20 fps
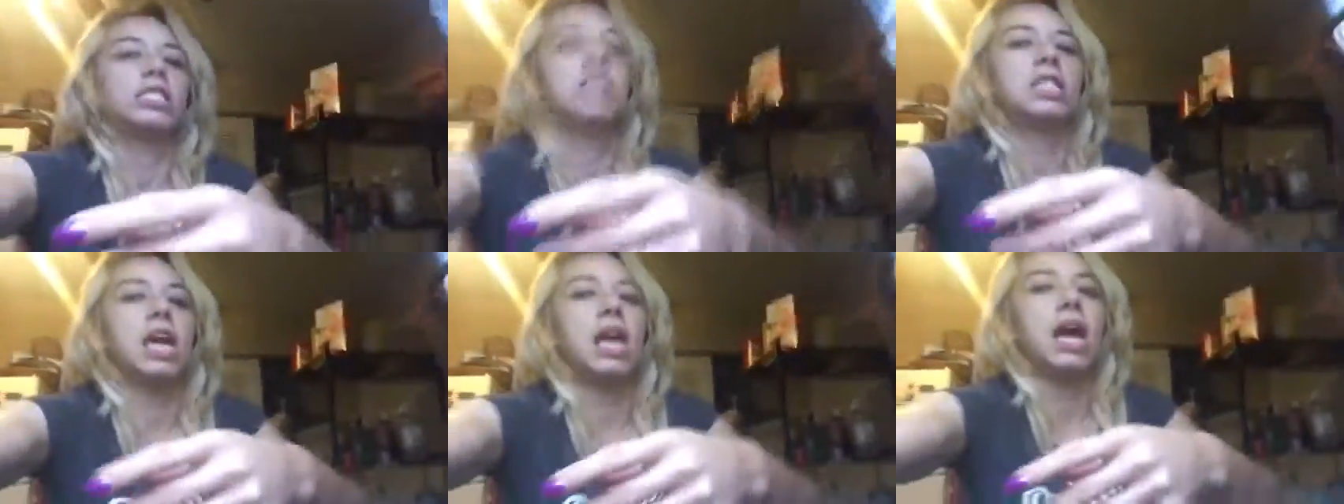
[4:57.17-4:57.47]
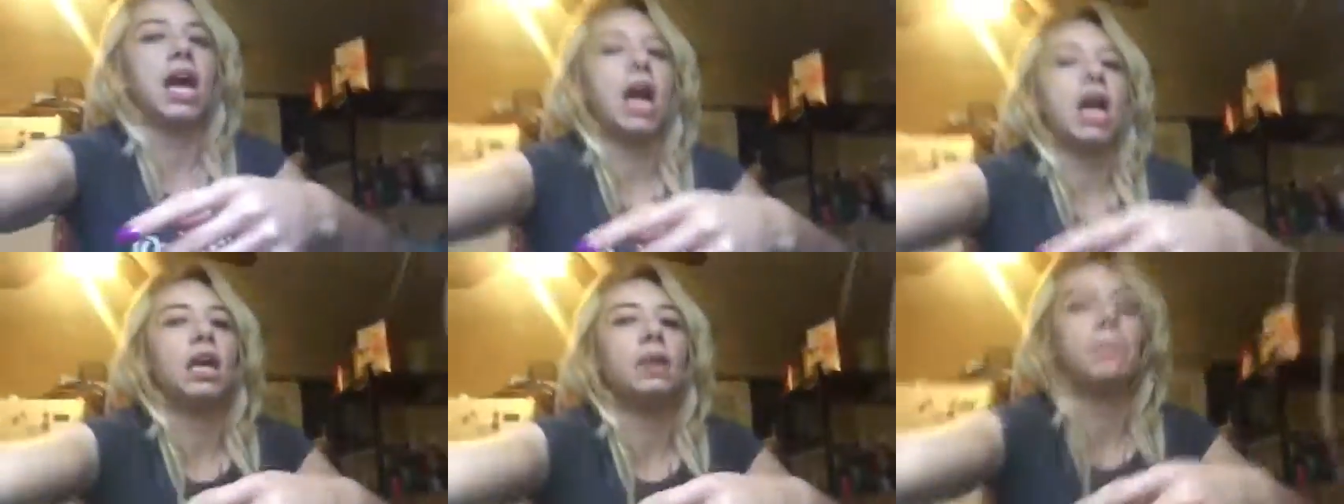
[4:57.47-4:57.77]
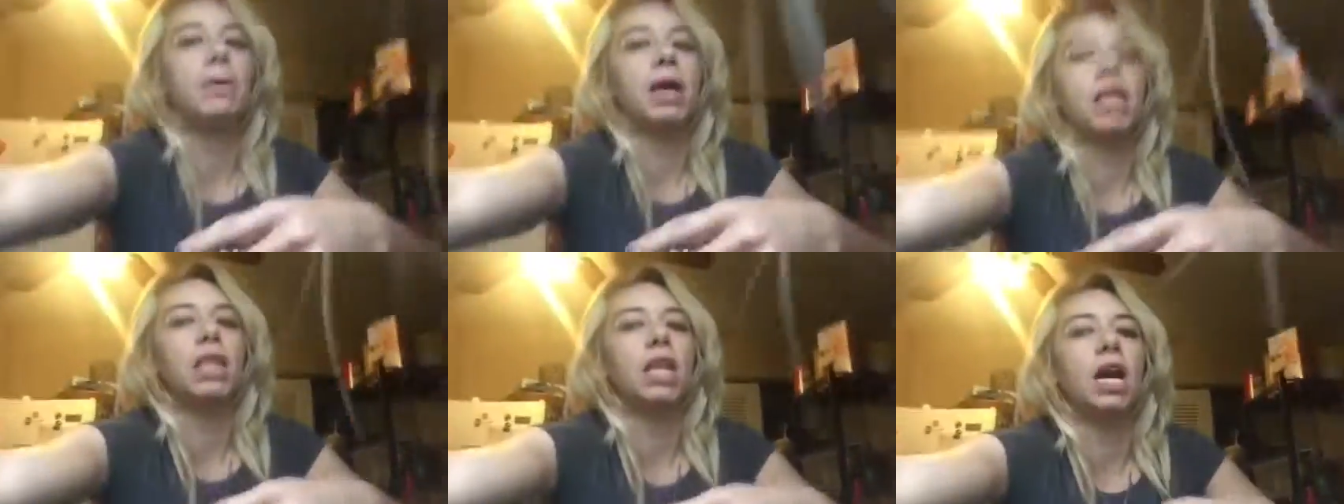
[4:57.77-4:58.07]
Stay out
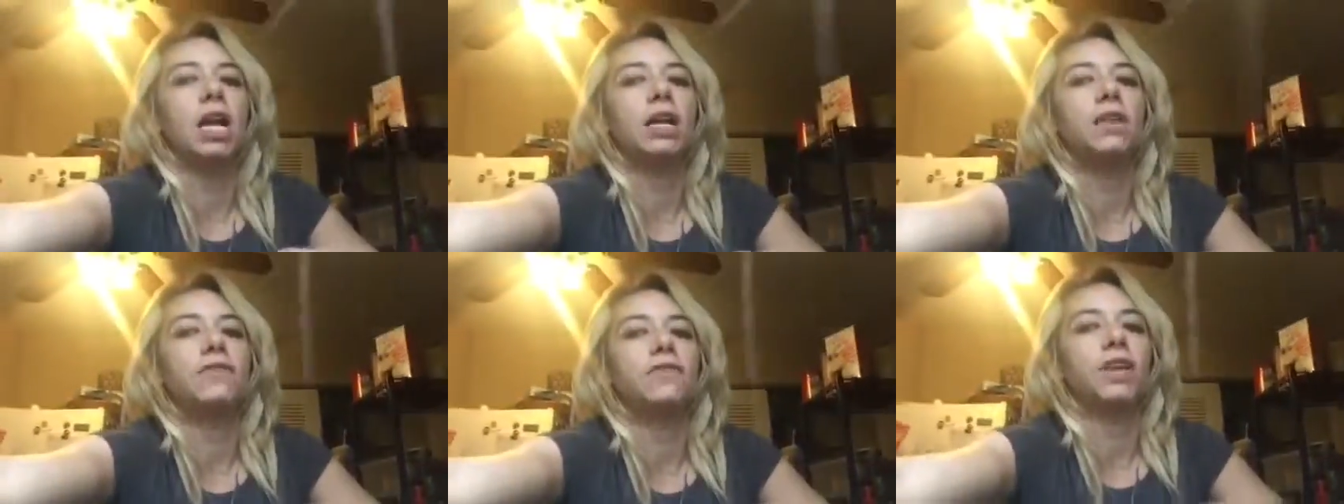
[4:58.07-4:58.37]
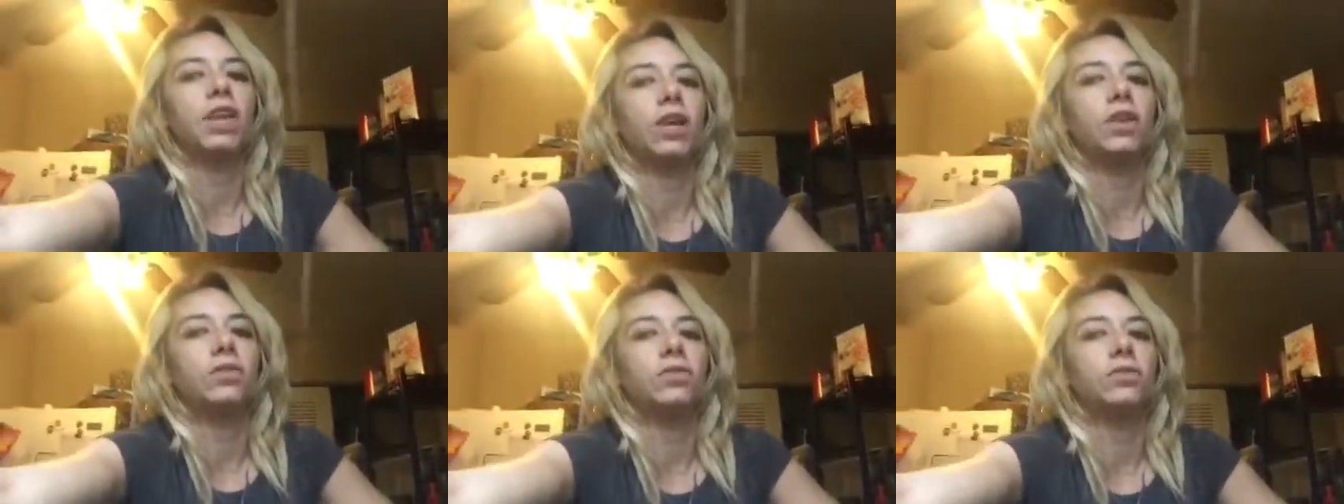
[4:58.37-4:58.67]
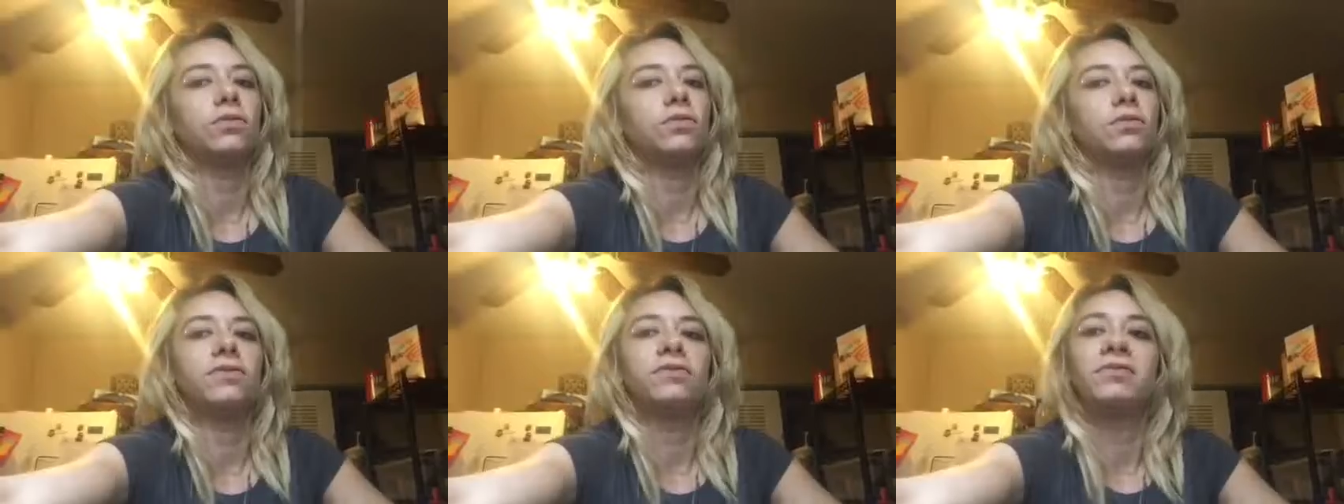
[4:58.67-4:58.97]
of my line of view.
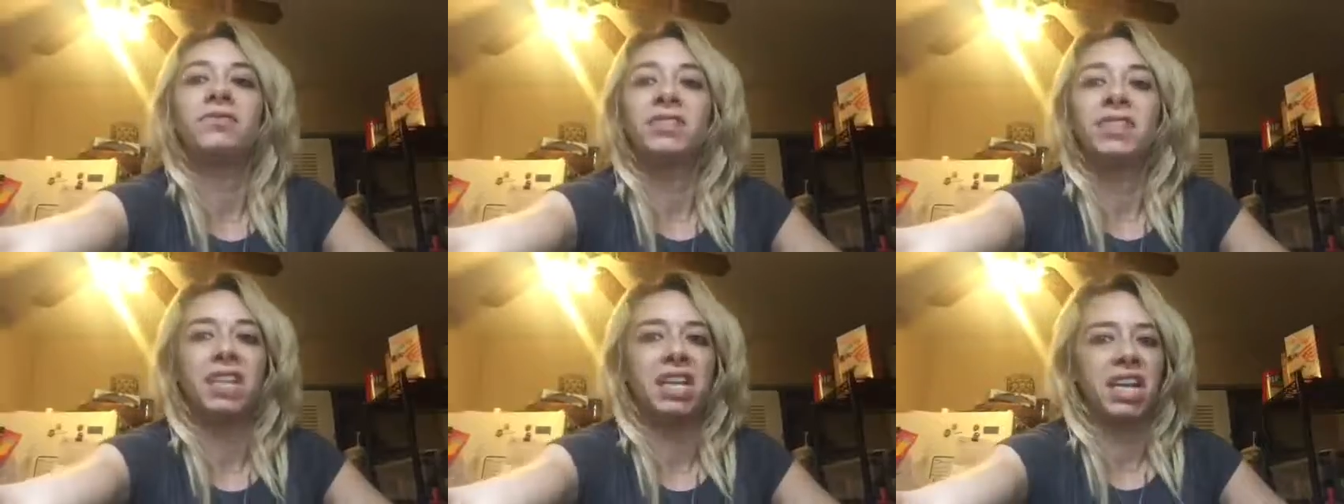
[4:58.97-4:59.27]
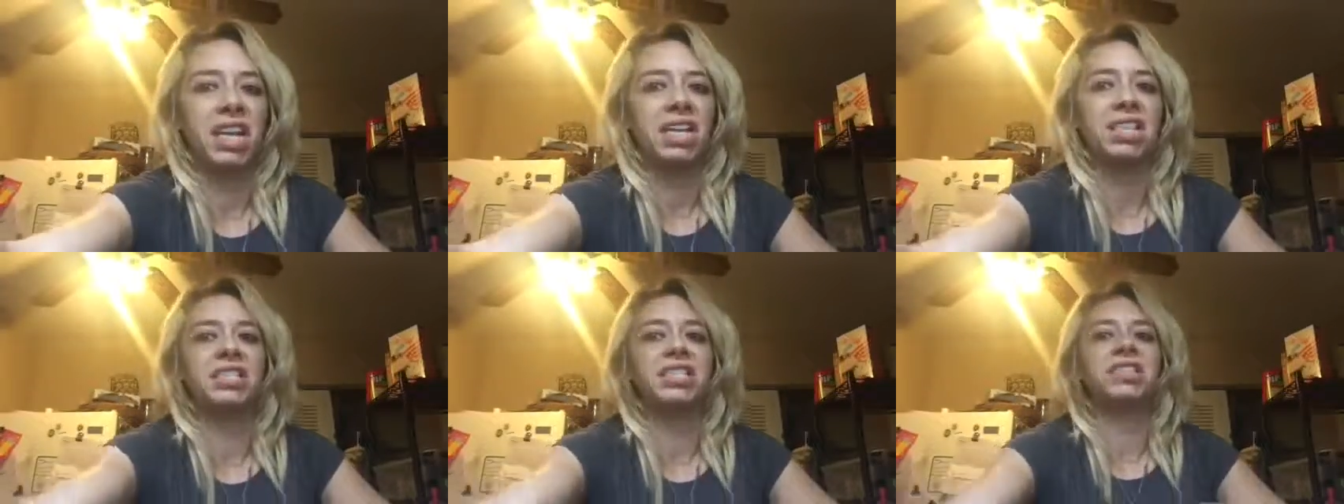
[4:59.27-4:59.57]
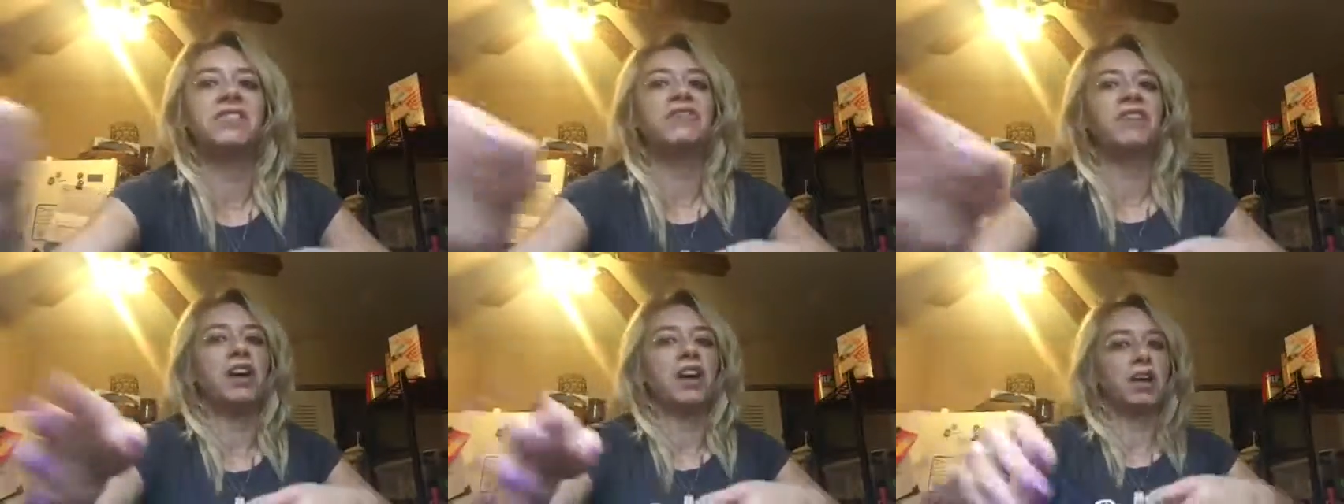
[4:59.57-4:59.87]

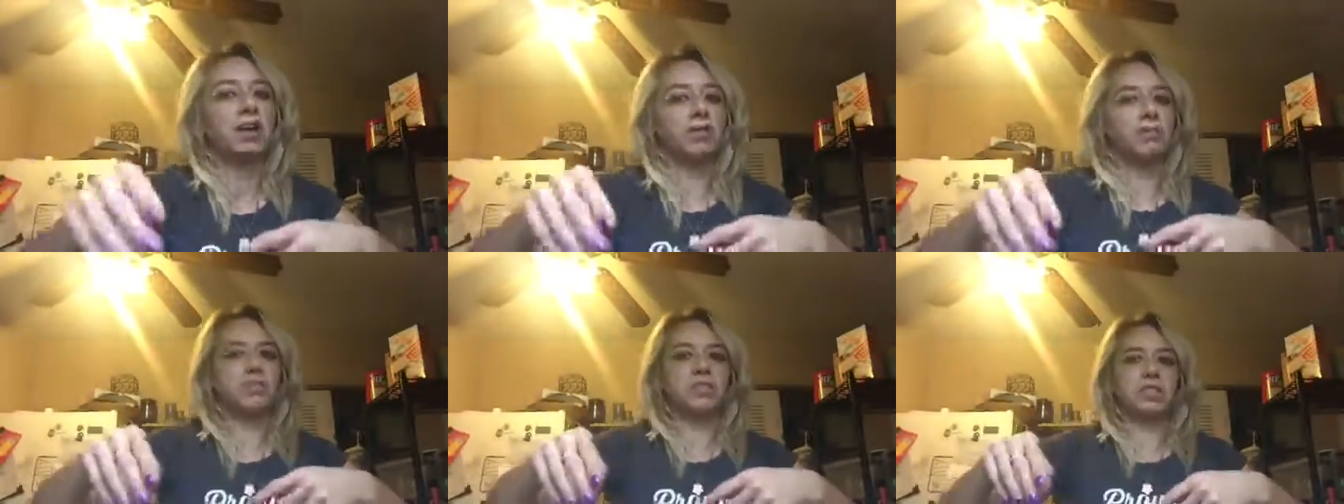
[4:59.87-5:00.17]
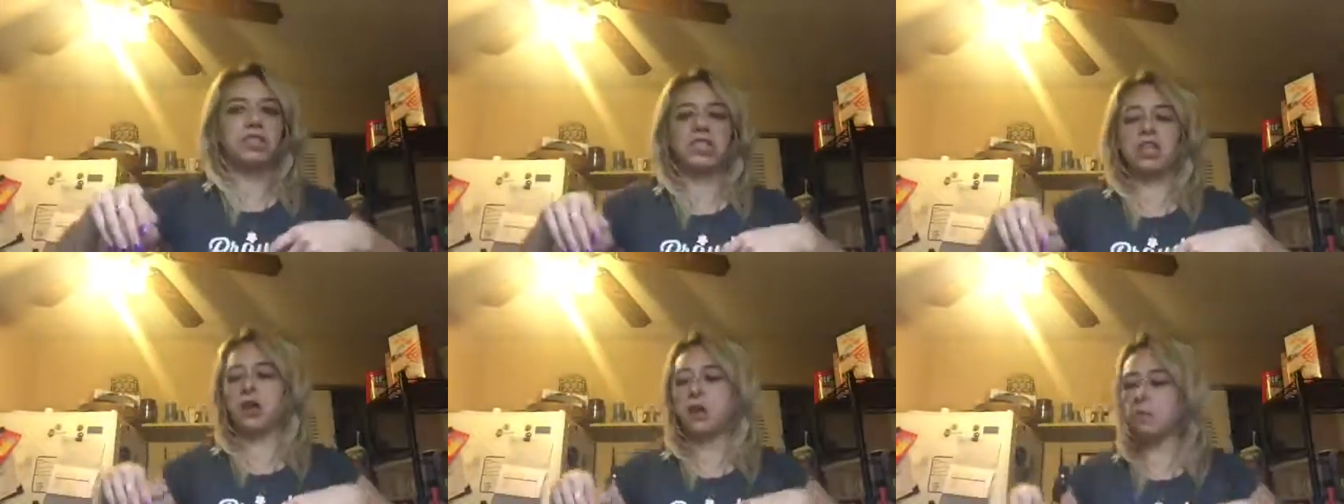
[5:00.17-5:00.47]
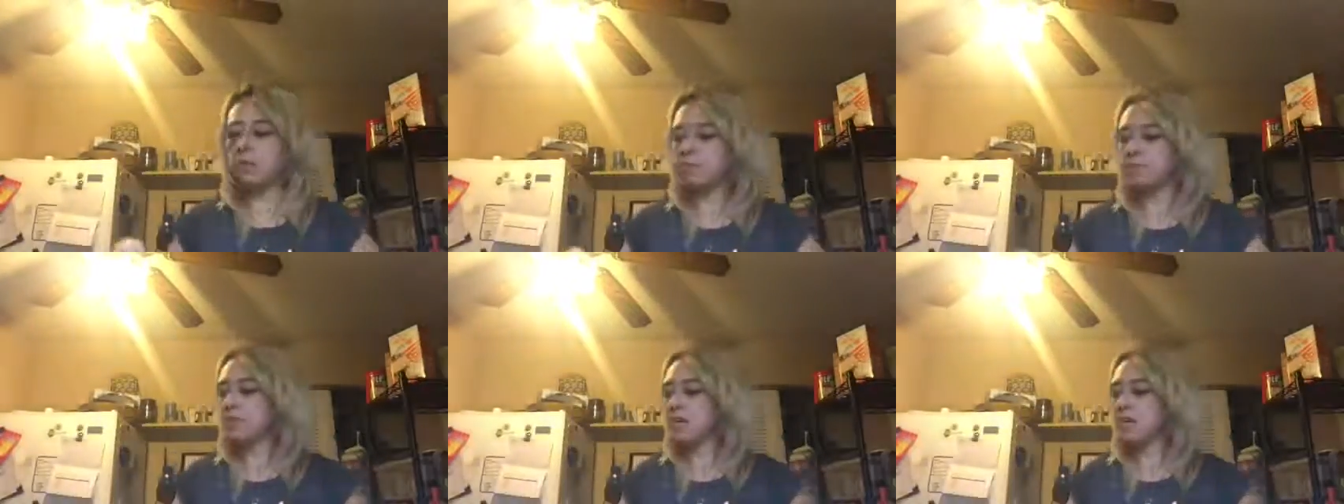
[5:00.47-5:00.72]
kittens fucking with y'all.